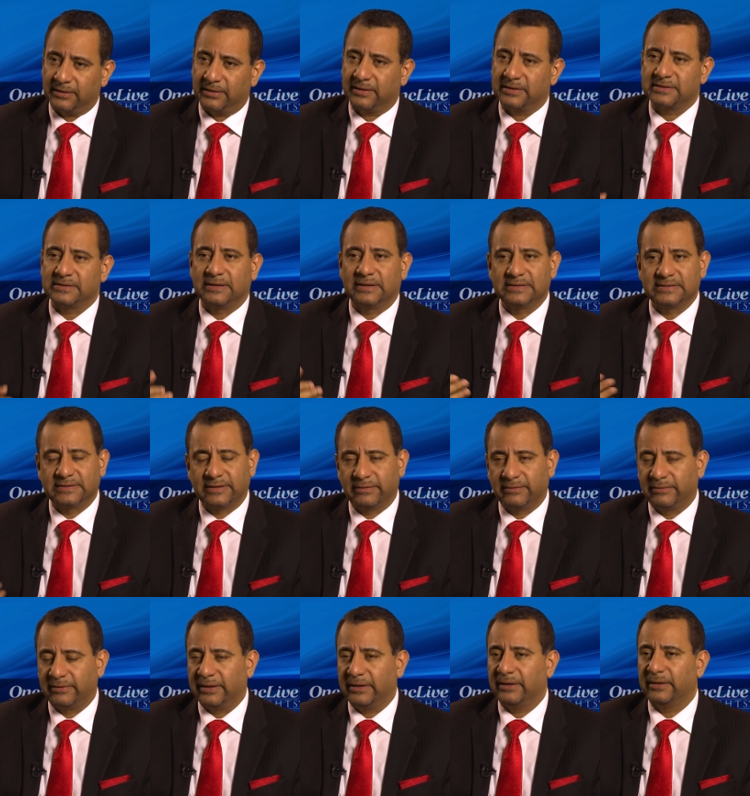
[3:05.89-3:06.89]
There is less
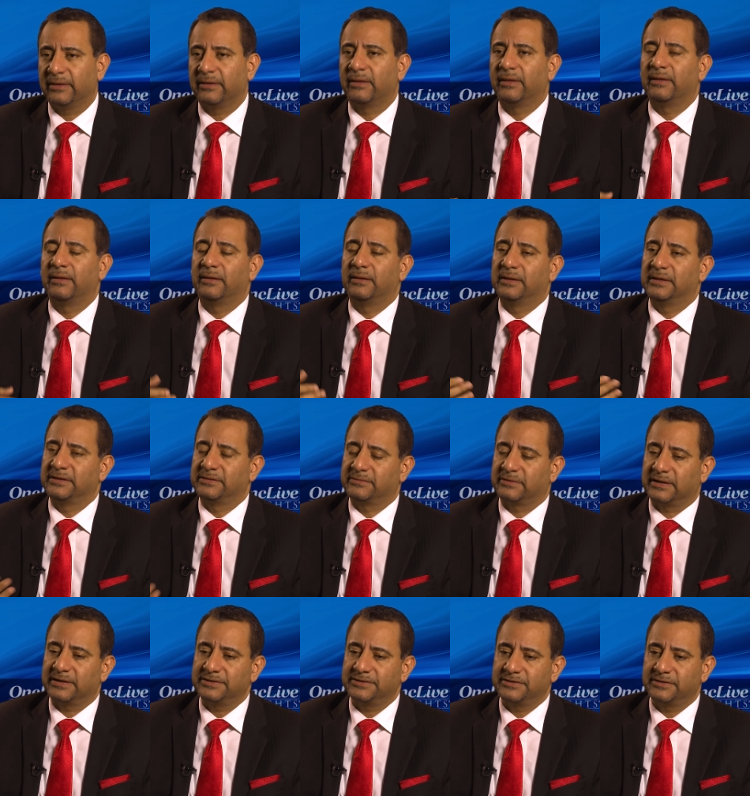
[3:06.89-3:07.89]
diarrhea, less
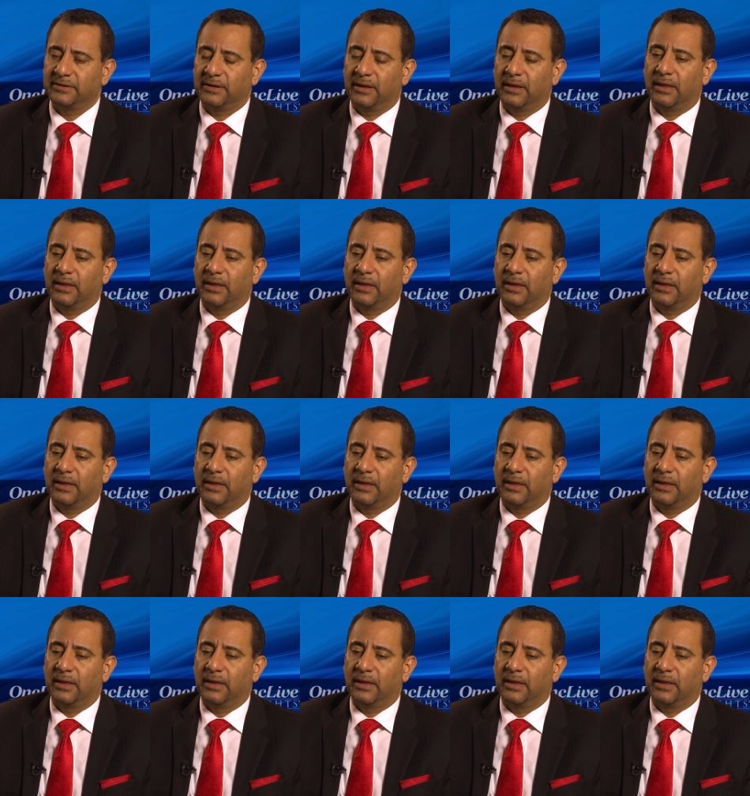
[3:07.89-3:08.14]
rash.